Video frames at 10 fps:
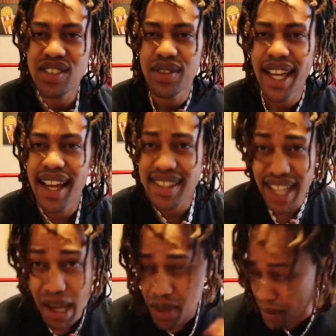So guys,
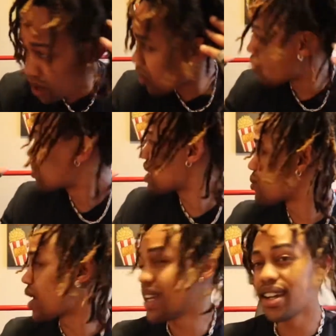I'm in my home gym
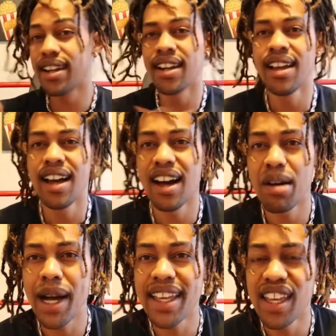right here.
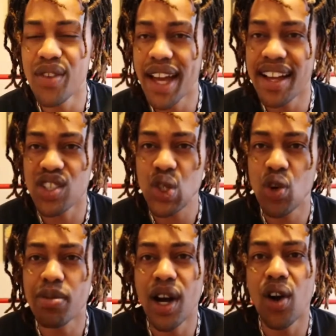Um, I can give you guys a
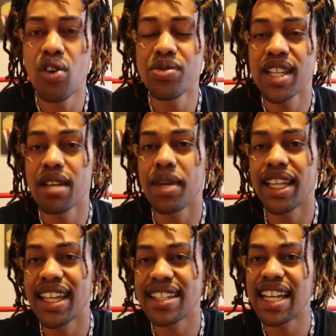tour of my home gym at a
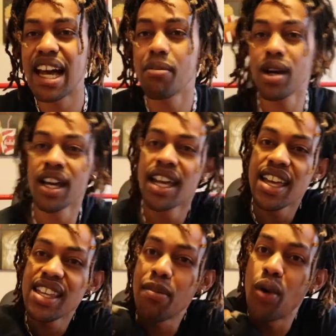later time, but
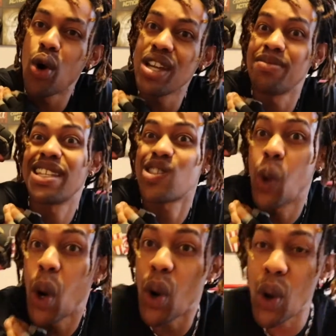your boy's
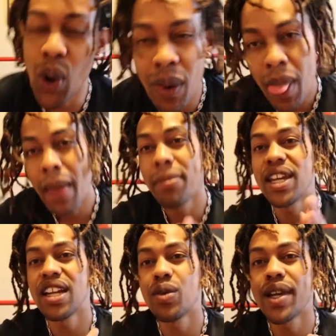McSwole. But
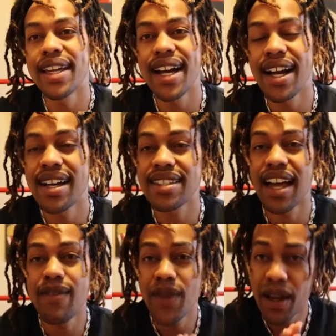anyway, guys,
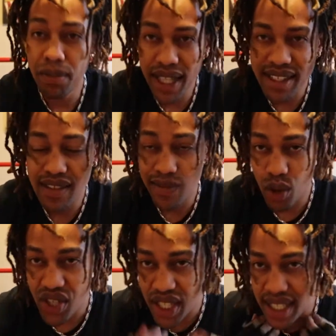I'm very blessed and
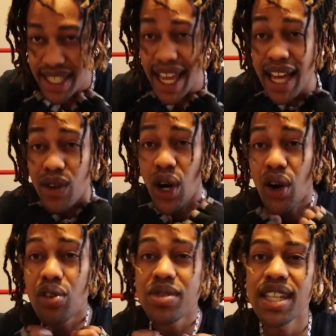fortunate to have a
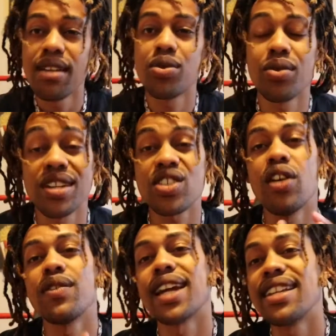home gym during this
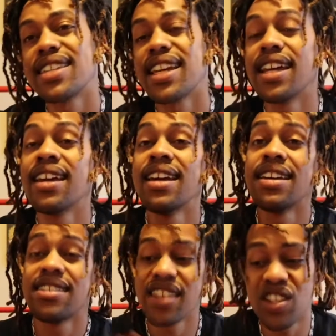
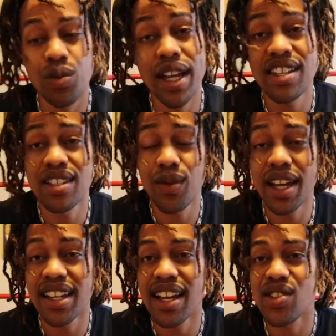COVID-19 situation
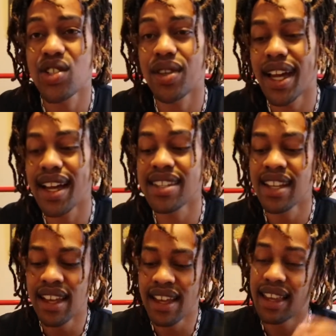right now. So guys,
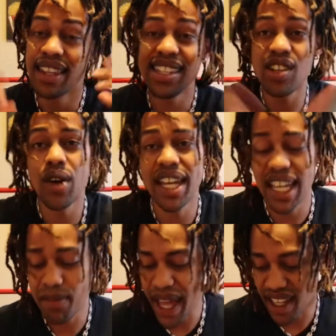let's go ahead and
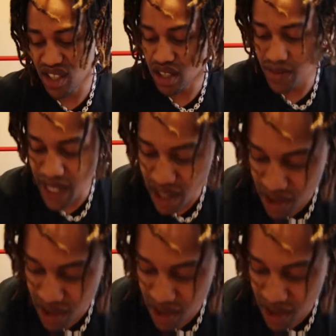get back into this video.